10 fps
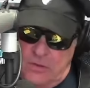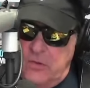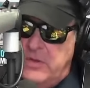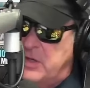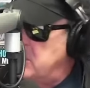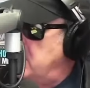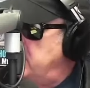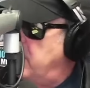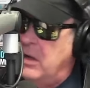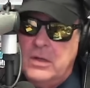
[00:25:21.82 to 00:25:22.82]
do this on the
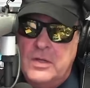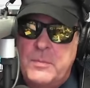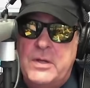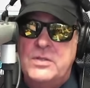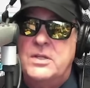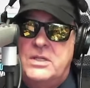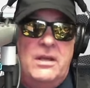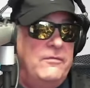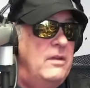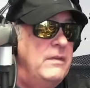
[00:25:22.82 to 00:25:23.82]
vodka is because it's
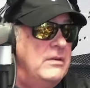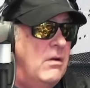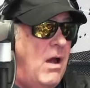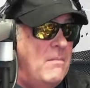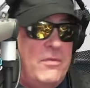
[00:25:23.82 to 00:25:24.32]
gift-giving time.